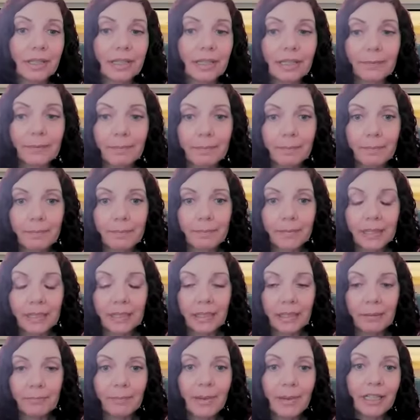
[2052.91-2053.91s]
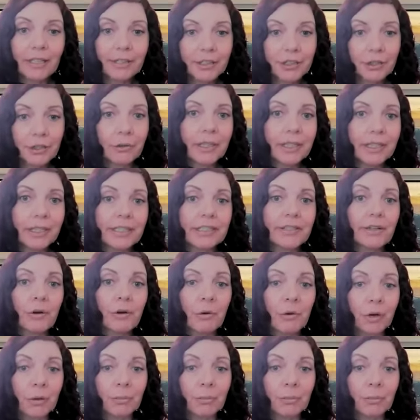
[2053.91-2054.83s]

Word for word: thing. Melatonin is a